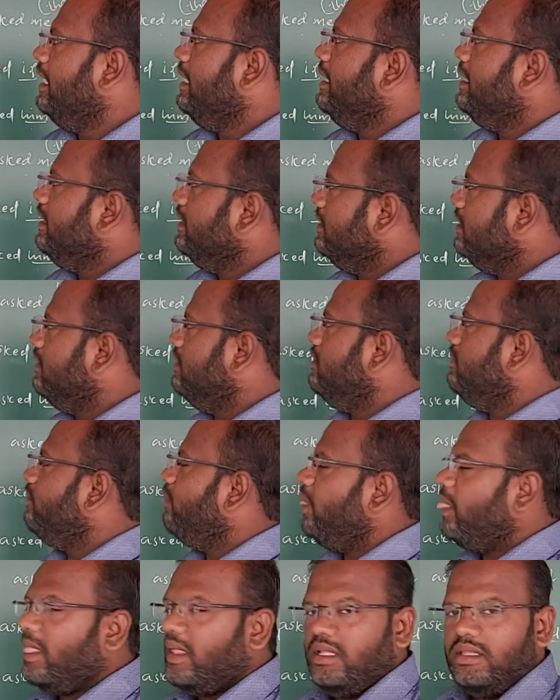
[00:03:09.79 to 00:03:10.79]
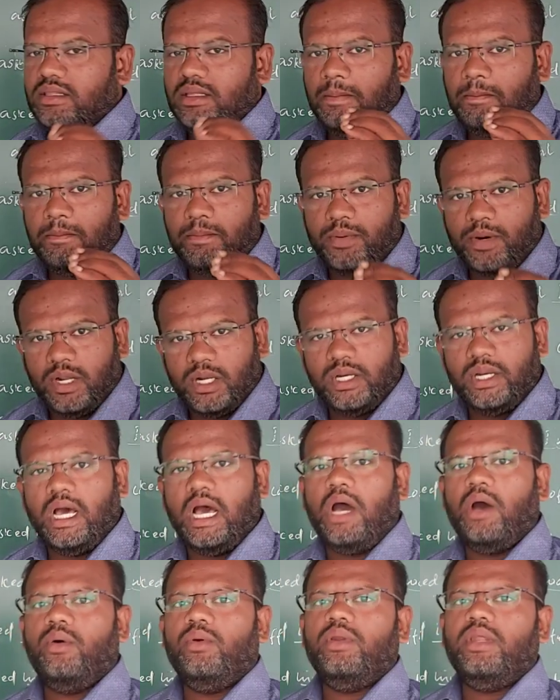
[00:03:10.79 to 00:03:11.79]
Here the
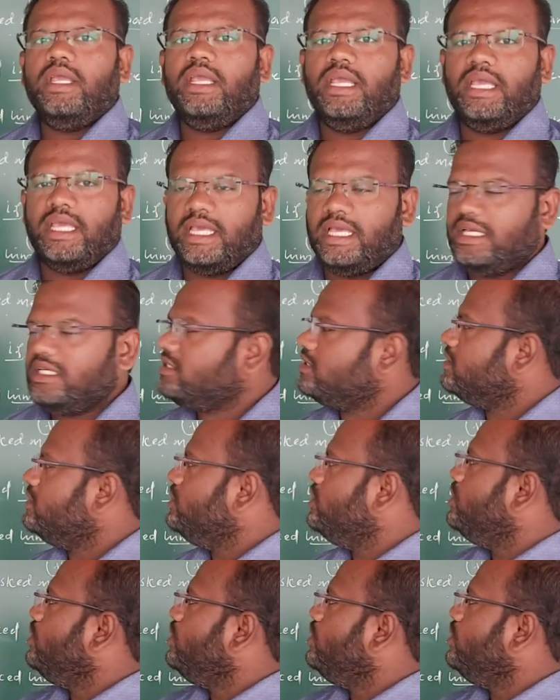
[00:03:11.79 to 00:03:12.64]
pronoun is